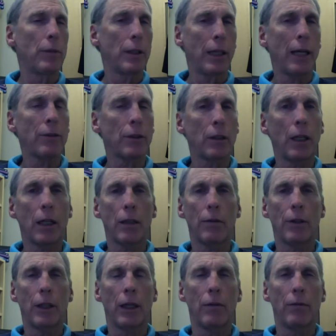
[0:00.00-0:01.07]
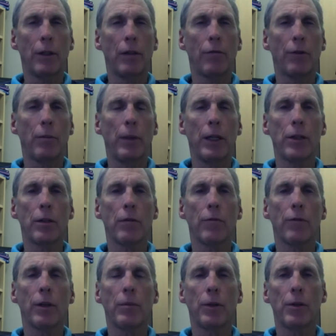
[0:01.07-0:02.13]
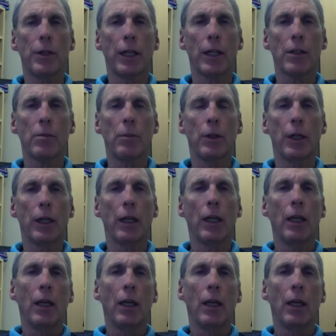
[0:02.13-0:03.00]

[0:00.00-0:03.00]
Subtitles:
It has a lot of the information from your textbook.